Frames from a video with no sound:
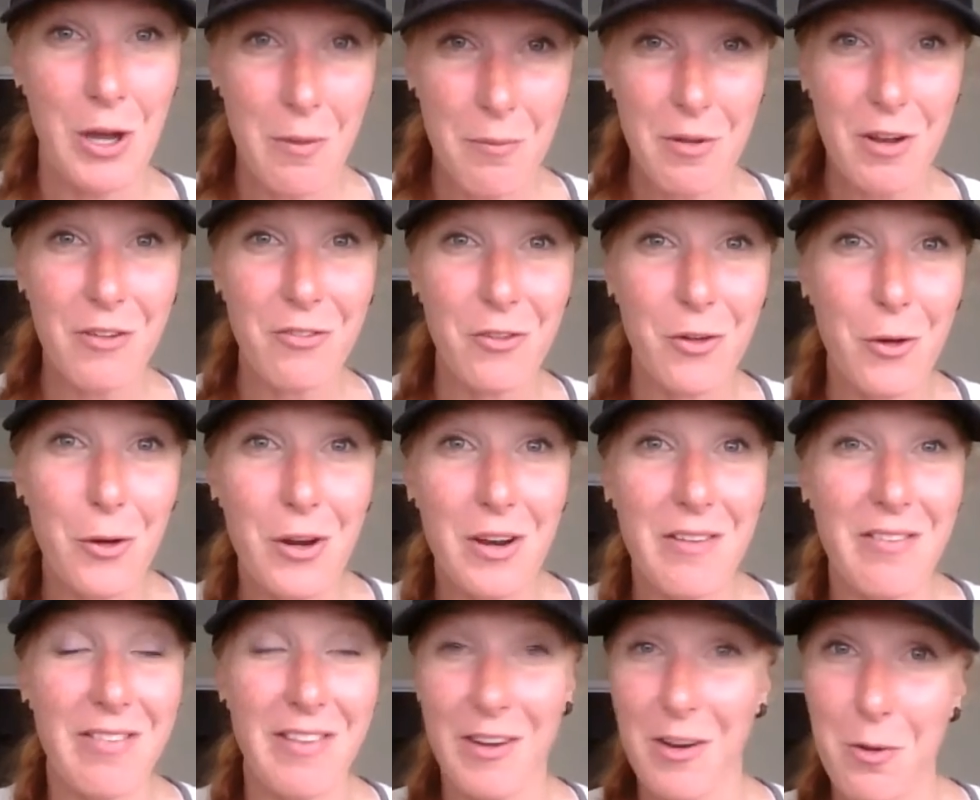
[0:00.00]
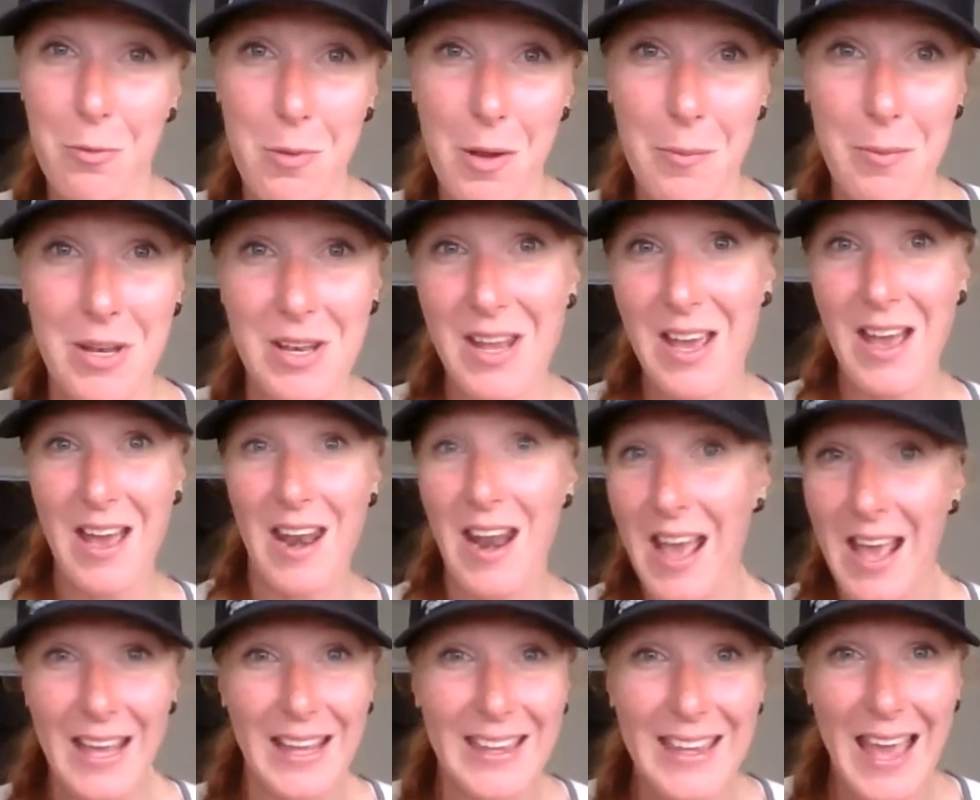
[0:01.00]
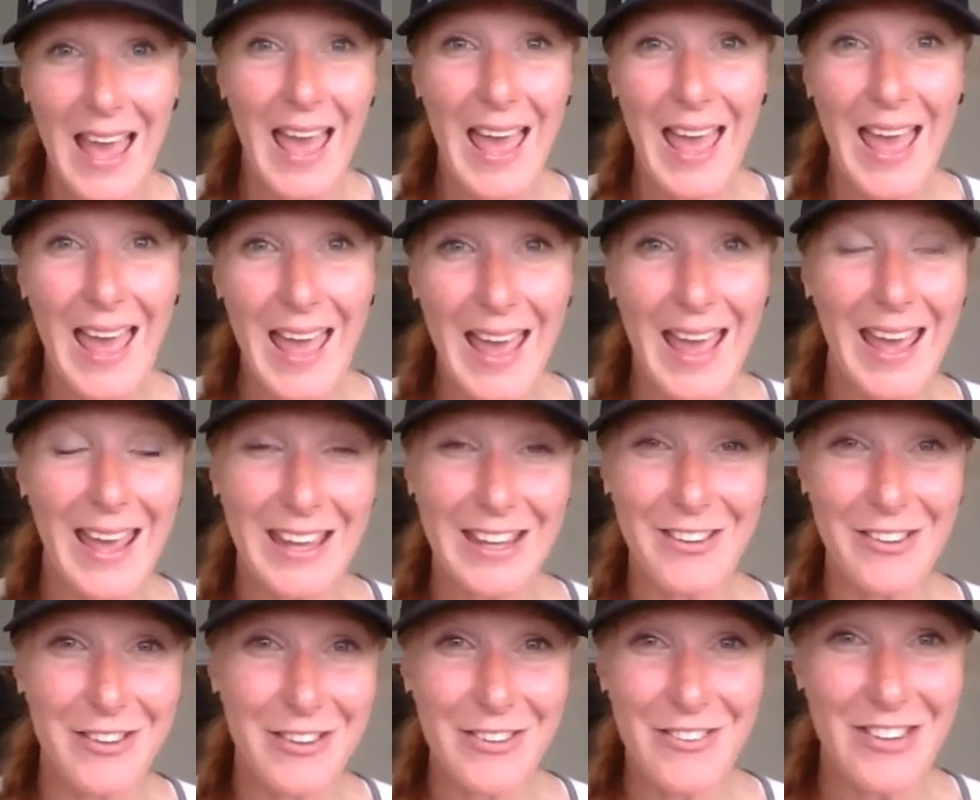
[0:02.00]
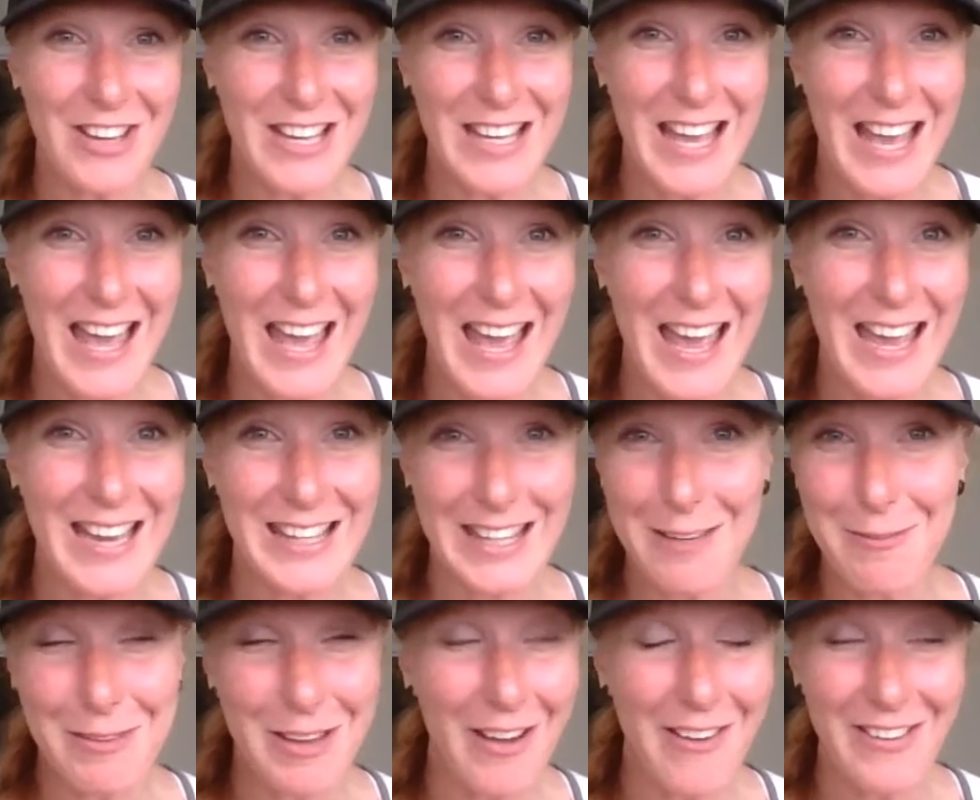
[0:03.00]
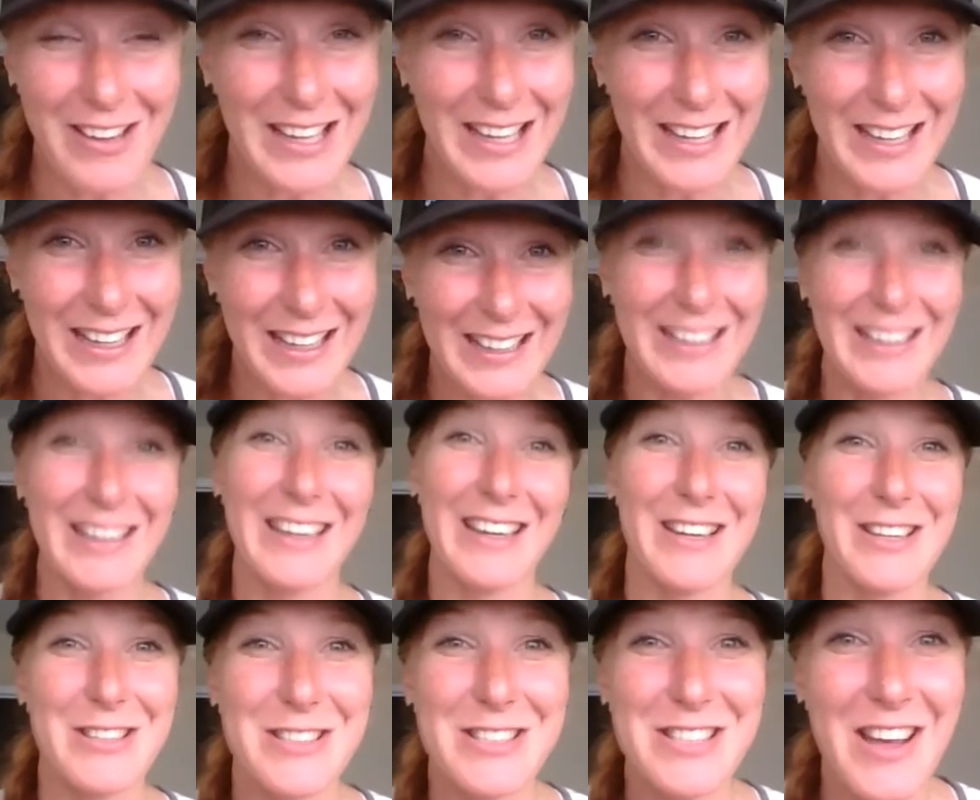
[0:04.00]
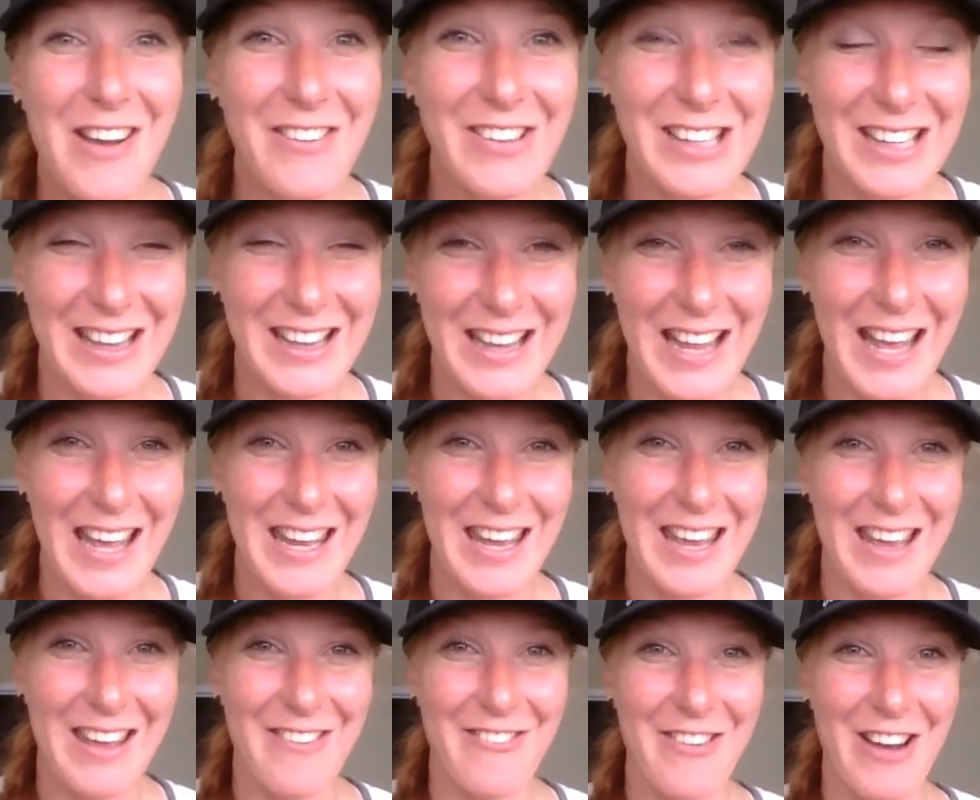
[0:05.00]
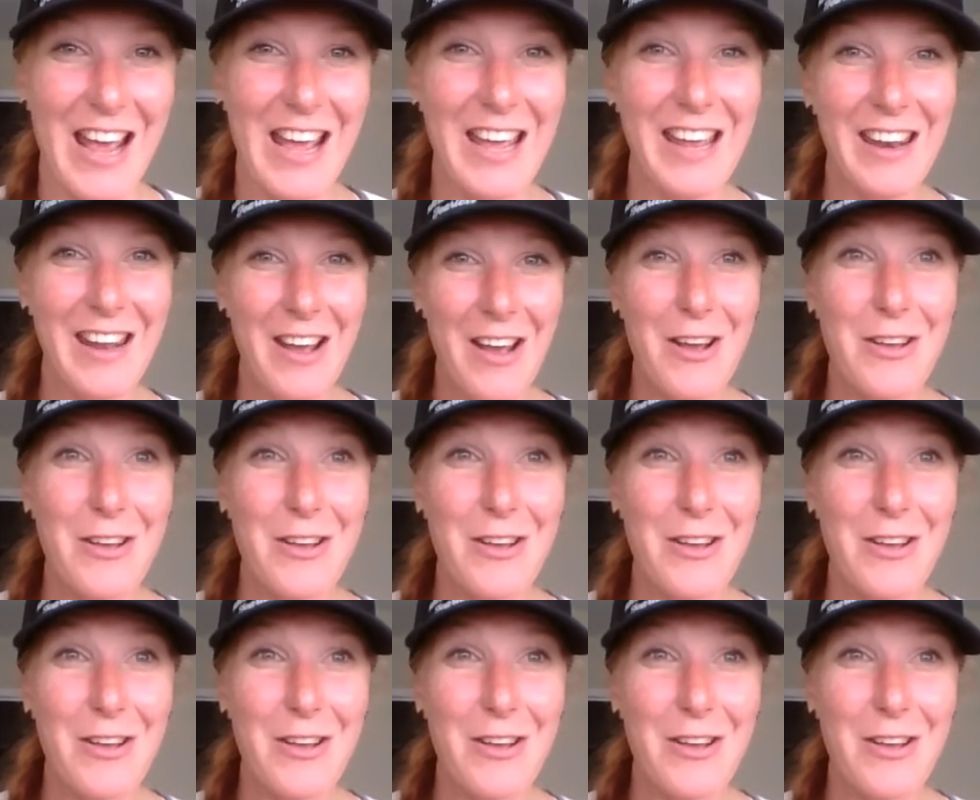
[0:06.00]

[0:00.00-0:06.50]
But of course, their mom and dad, yay, you're doing it, keep going. So excited, right?